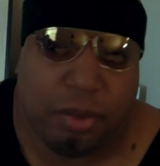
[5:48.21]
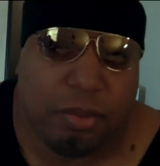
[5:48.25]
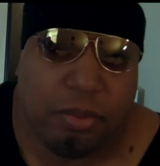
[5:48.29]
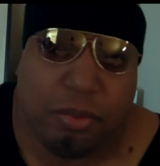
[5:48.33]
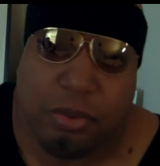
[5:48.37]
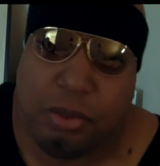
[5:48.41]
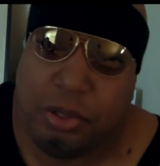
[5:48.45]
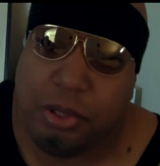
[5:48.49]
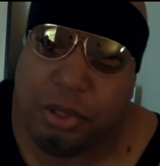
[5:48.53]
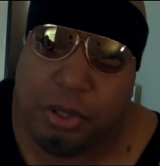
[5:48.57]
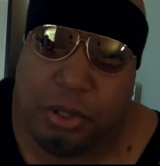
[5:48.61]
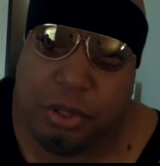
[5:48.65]

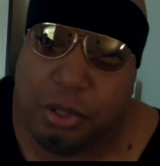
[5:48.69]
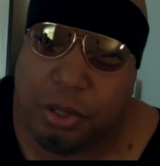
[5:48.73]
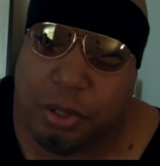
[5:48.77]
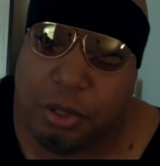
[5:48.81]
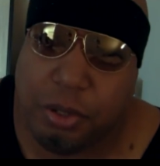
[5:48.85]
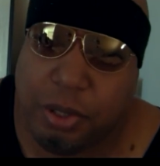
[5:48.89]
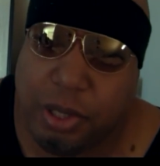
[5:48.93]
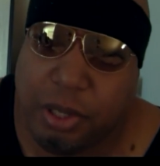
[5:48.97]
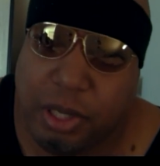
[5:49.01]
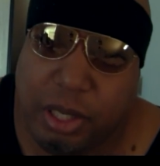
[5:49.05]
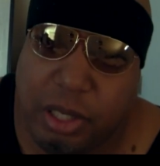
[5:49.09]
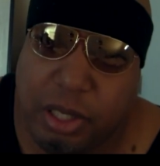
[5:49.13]

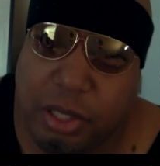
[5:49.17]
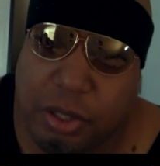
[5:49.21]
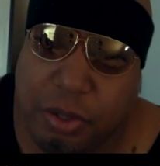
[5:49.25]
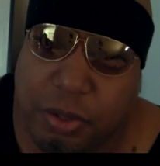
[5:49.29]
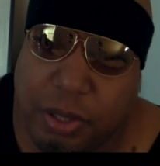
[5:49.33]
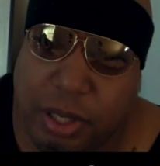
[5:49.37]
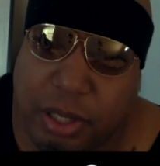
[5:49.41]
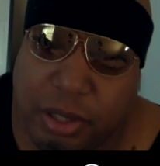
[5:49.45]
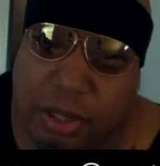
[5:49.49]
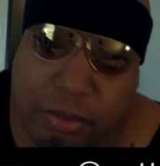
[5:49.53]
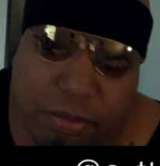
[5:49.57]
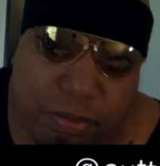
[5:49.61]
you're
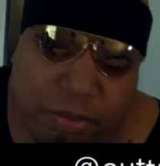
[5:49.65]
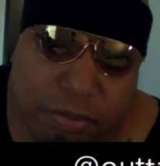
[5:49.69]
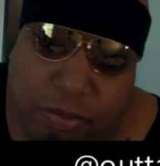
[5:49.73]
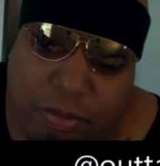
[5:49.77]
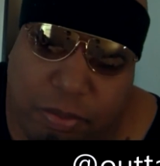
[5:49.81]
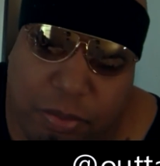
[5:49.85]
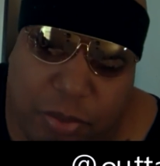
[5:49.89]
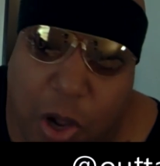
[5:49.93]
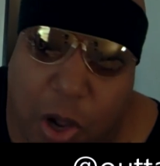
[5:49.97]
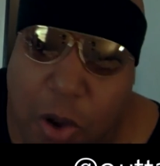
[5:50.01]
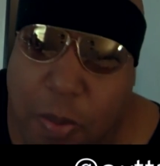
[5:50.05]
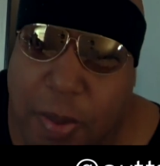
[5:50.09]
in
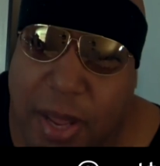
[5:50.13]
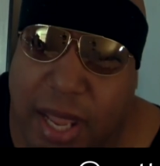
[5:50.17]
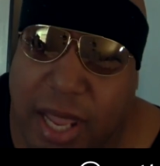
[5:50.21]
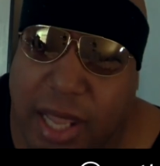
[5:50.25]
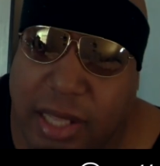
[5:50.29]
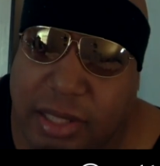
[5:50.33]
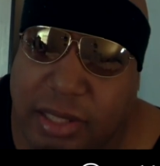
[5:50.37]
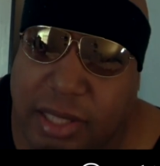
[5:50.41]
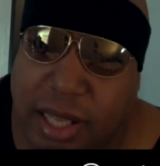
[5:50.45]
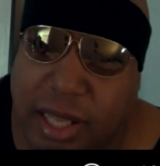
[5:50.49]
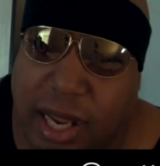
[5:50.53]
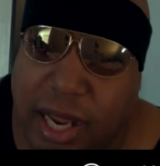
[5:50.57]
no
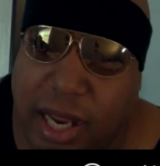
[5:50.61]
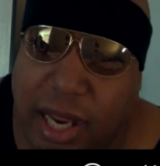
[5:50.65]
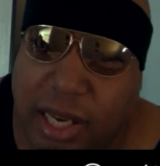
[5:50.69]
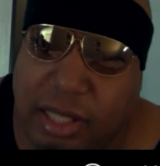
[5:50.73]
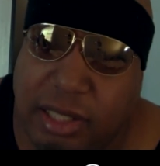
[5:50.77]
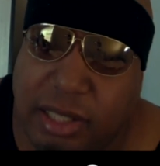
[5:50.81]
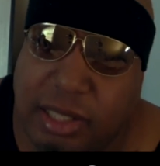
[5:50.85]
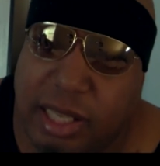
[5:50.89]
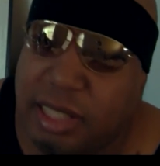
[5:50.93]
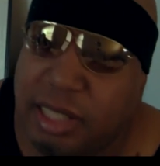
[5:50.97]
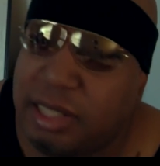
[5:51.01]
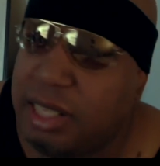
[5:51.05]
man's land.
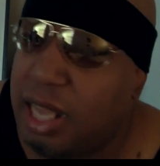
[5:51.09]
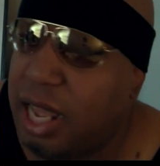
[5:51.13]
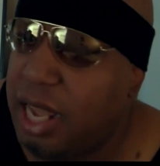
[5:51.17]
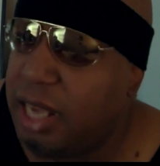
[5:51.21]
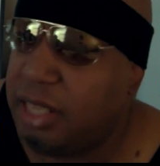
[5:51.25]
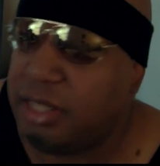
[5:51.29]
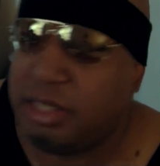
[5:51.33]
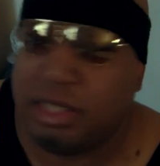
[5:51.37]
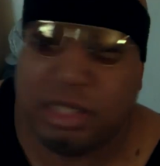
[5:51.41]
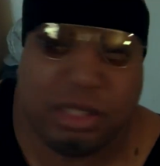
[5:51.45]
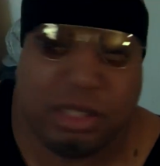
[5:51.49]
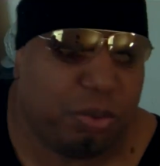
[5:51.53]
Because that's
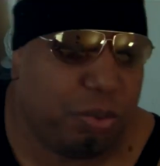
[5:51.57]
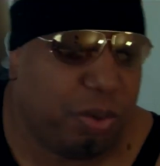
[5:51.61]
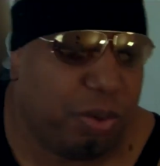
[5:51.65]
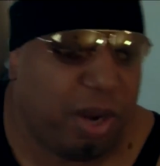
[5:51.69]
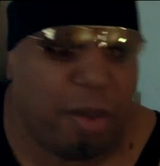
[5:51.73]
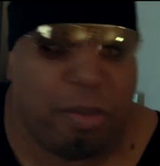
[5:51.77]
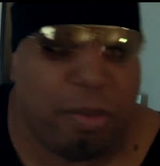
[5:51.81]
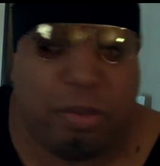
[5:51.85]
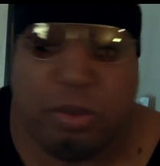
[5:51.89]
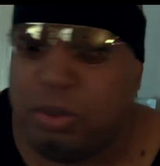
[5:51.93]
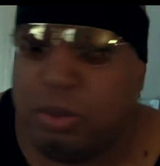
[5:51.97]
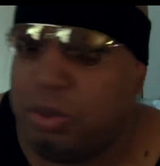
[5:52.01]
ISIS,
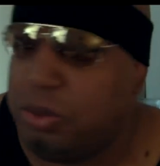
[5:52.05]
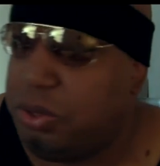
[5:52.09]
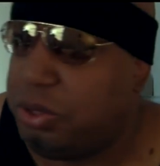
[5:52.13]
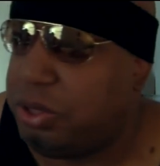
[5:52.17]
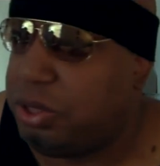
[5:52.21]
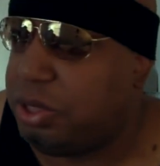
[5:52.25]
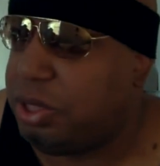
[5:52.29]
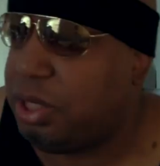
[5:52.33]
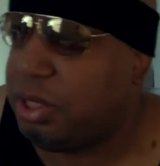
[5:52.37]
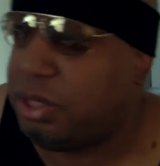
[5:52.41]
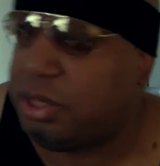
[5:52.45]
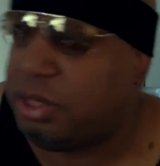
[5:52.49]

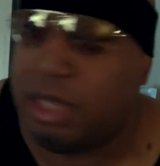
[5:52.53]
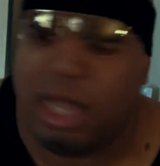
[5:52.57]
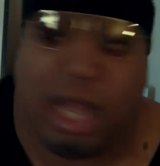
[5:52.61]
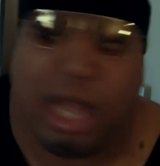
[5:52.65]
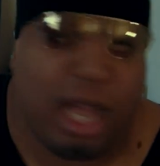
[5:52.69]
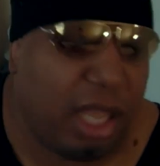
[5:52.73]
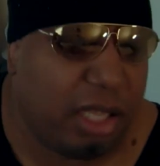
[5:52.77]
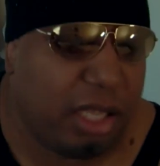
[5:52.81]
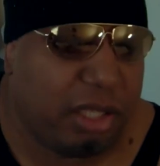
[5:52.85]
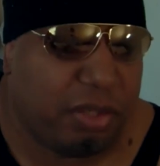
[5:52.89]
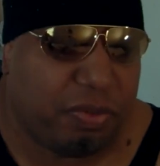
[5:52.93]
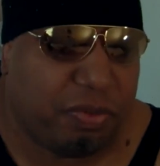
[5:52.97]
rebels,
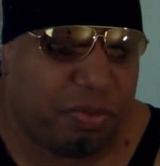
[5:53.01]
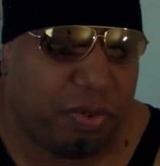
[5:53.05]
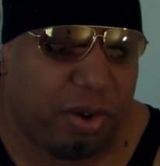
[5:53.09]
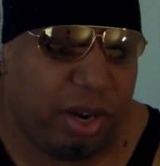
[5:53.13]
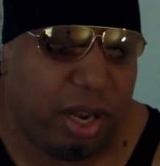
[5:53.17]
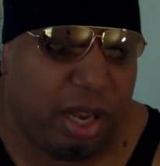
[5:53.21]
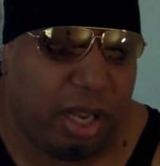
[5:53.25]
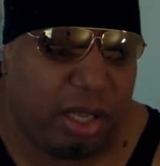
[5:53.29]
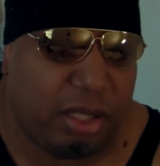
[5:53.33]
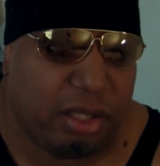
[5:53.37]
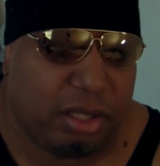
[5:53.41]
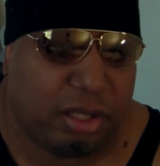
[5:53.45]
Assad's
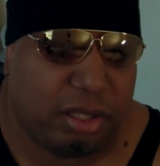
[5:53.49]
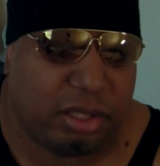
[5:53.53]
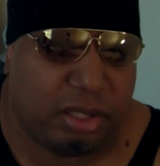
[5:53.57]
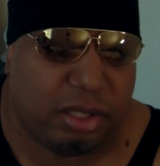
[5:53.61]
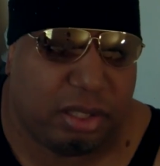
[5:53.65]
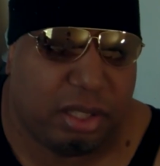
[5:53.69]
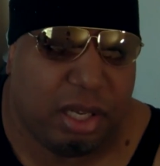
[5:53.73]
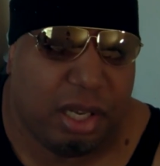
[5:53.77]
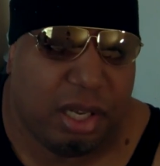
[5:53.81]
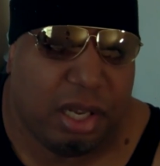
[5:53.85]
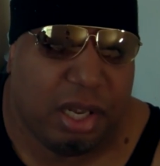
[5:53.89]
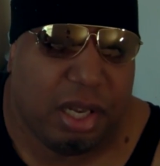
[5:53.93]
friends.